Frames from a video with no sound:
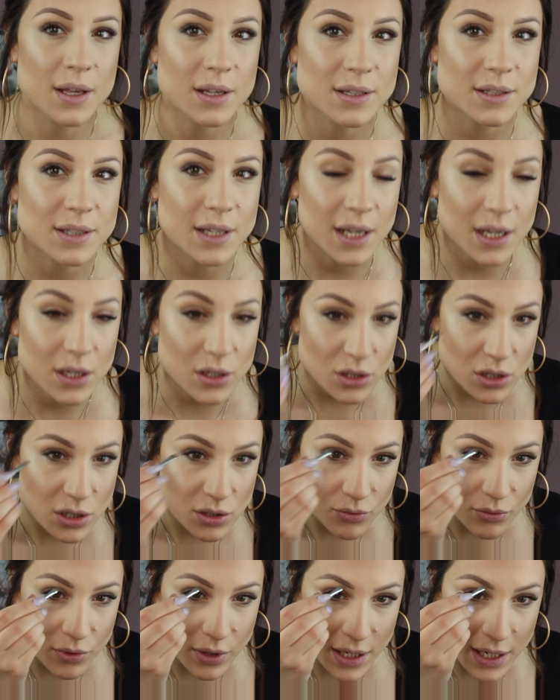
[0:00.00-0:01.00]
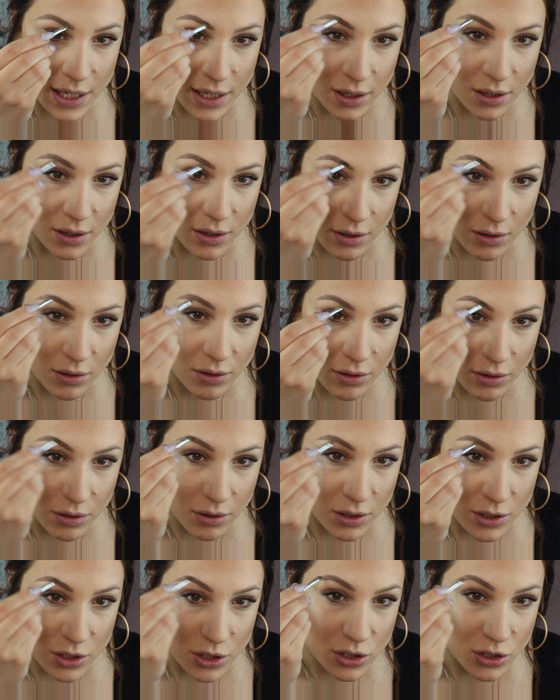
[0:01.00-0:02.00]
See, it's just really
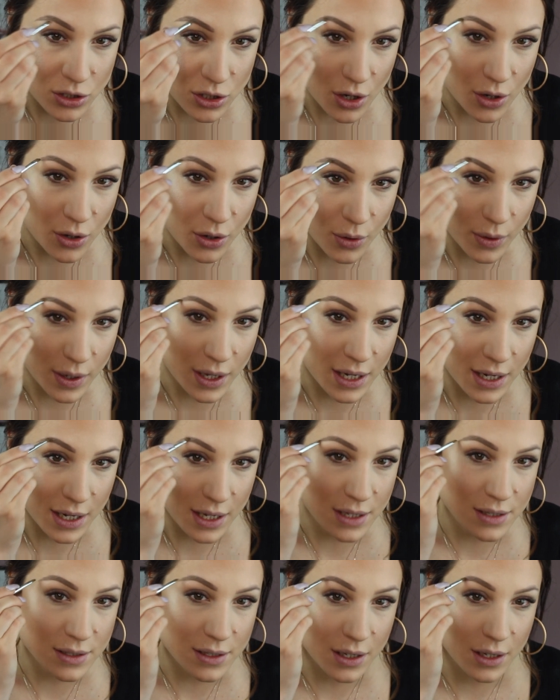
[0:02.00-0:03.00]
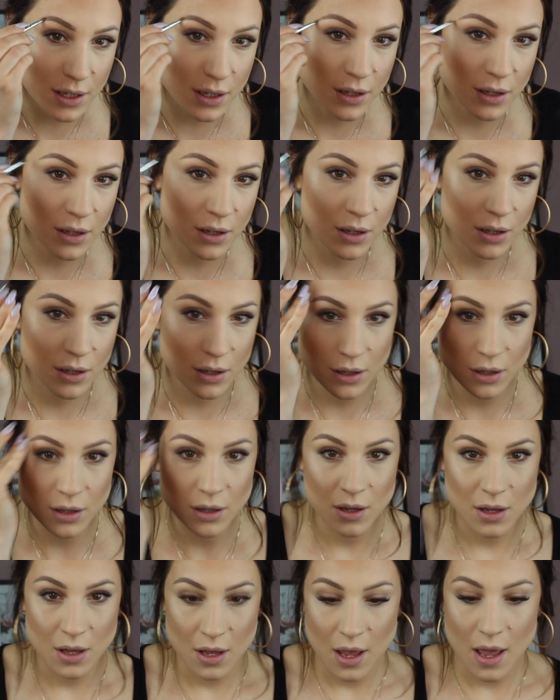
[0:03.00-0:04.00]
so quick and easy.
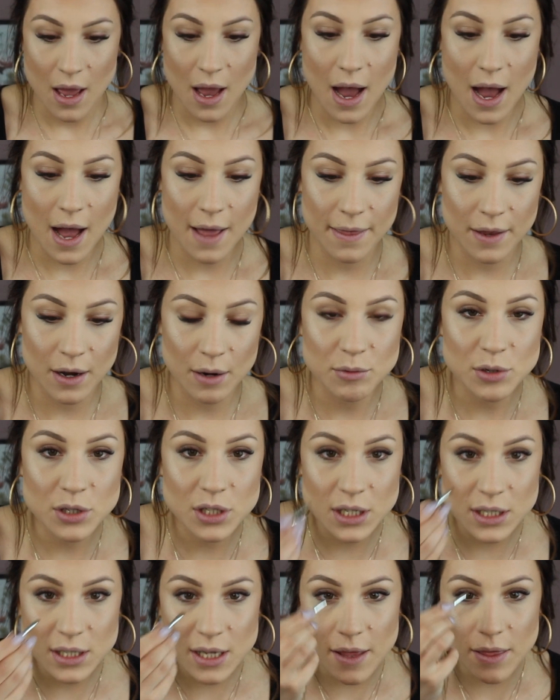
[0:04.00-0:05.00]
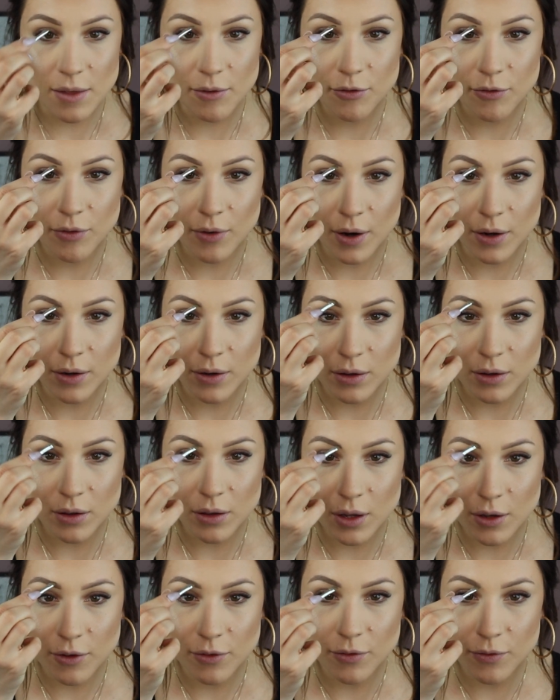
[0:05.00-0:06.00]
And then I'm just going to take
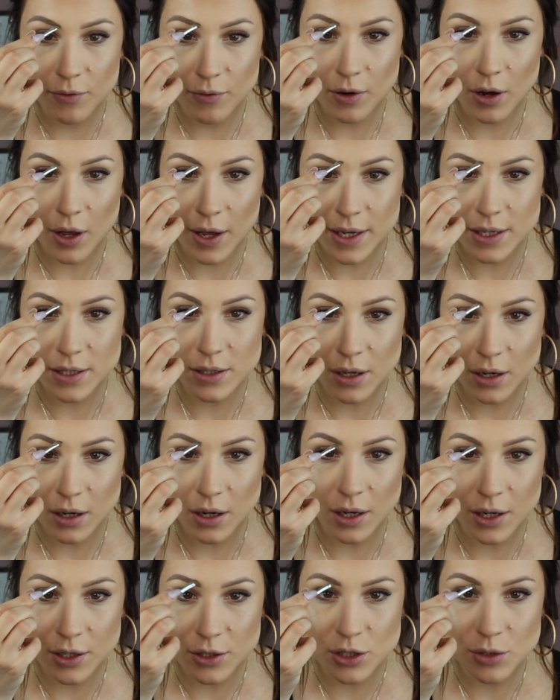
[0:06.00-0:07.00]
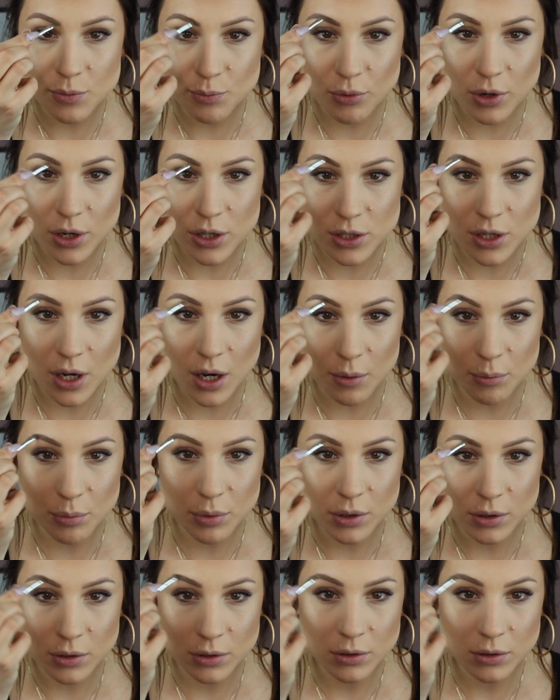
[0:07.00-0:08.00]
the lightest colour and just brush up.